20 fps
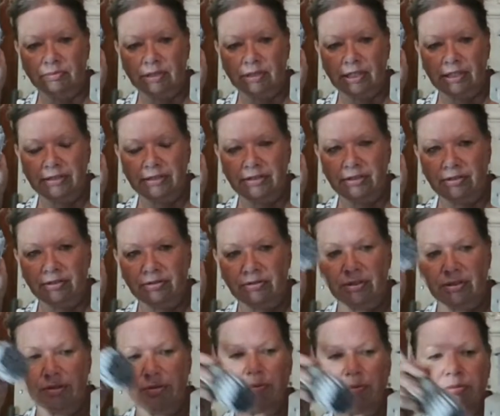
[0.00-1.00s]
I don't
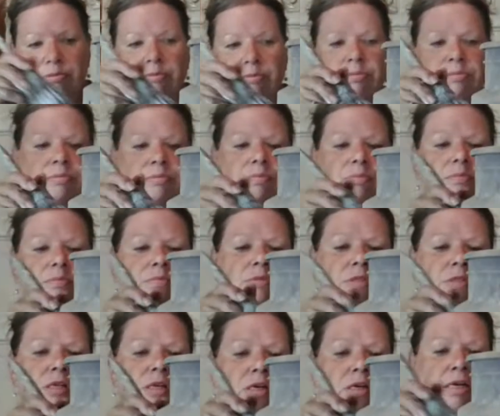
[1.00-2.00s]
know.
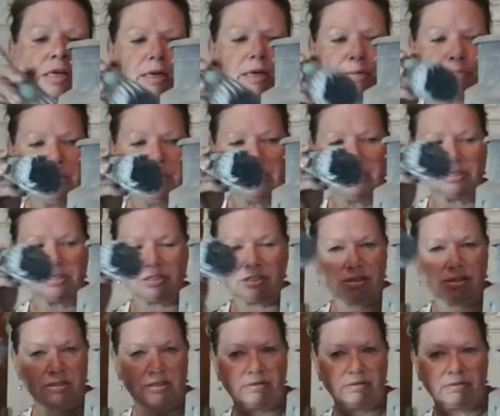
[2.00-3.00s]

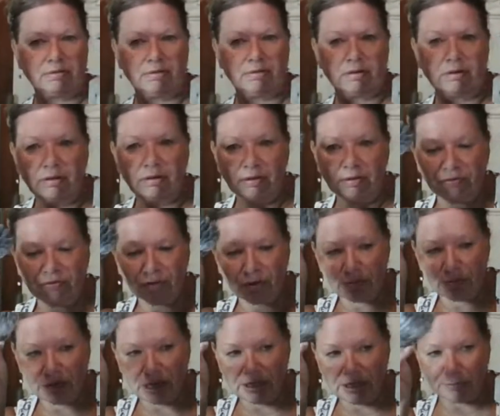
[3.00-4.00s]
Because from
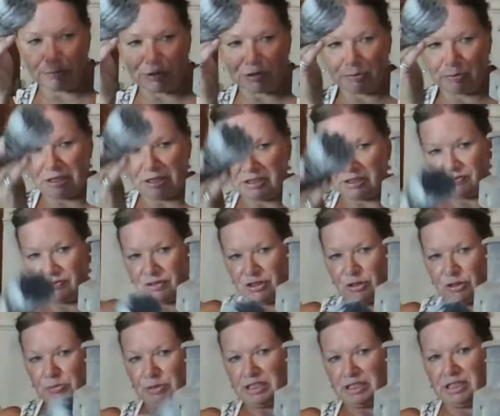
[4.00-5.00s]
my perspective,
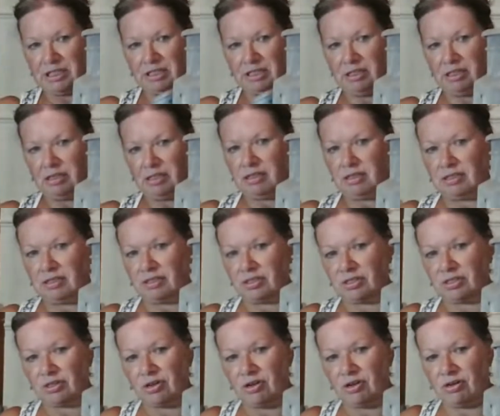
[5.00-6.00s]
nobody
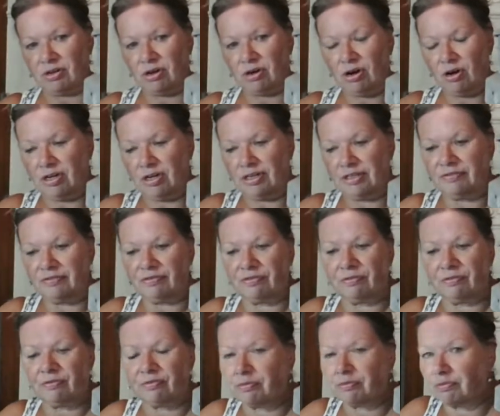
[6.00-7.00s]
is on
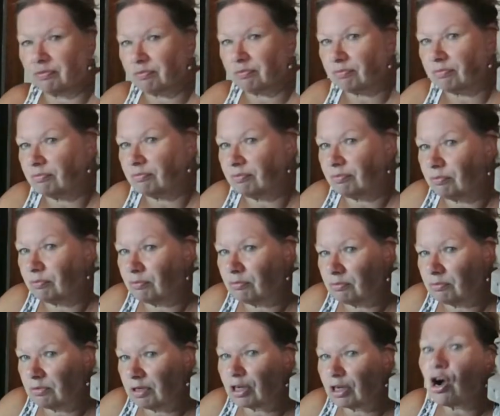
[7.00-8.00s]

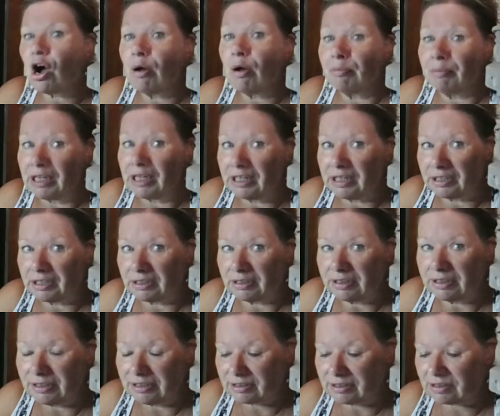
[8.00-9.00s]
commenting, at
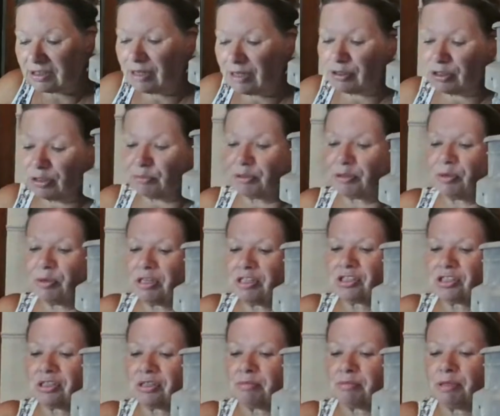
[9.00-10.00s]
least. They could be
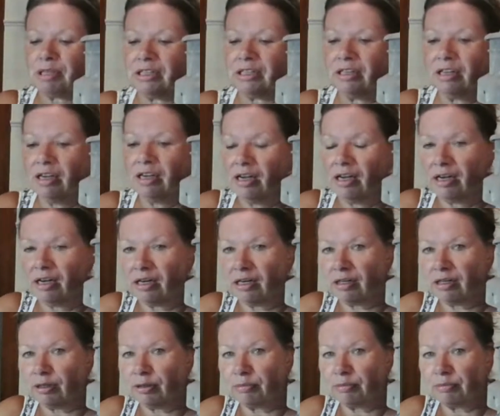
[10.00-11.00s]
watching, but
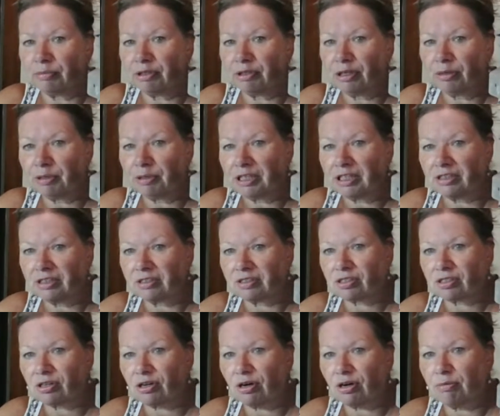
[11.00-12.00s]
nobody is
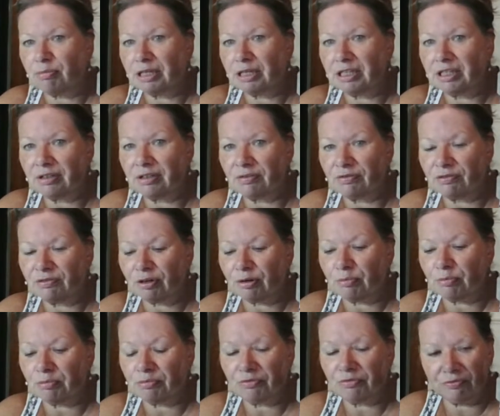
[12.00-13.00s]
commenting
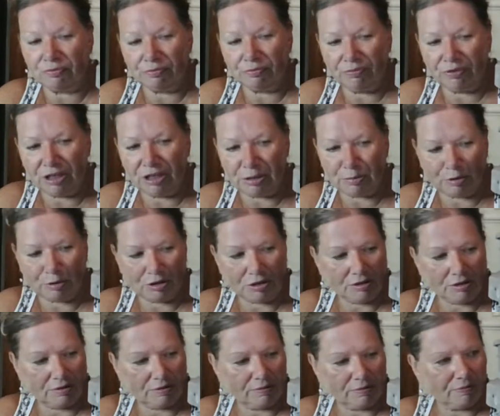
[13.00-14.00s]
from Facebook.
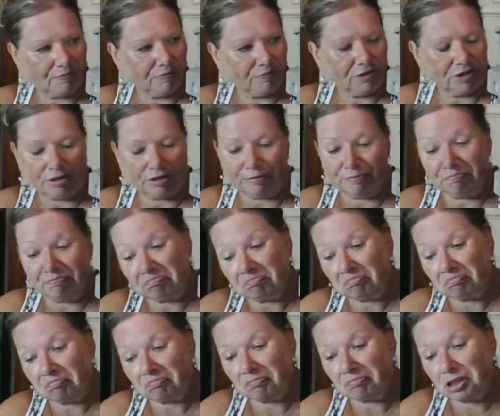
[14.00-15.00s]
So
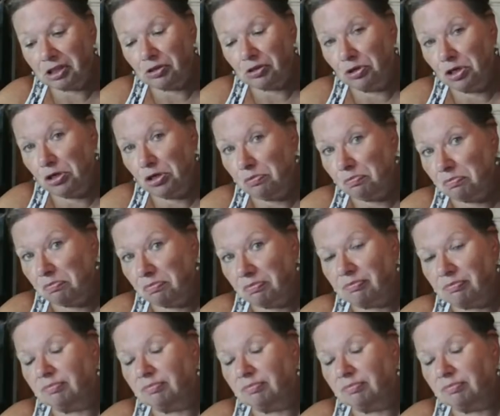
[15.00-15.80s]
I don't know.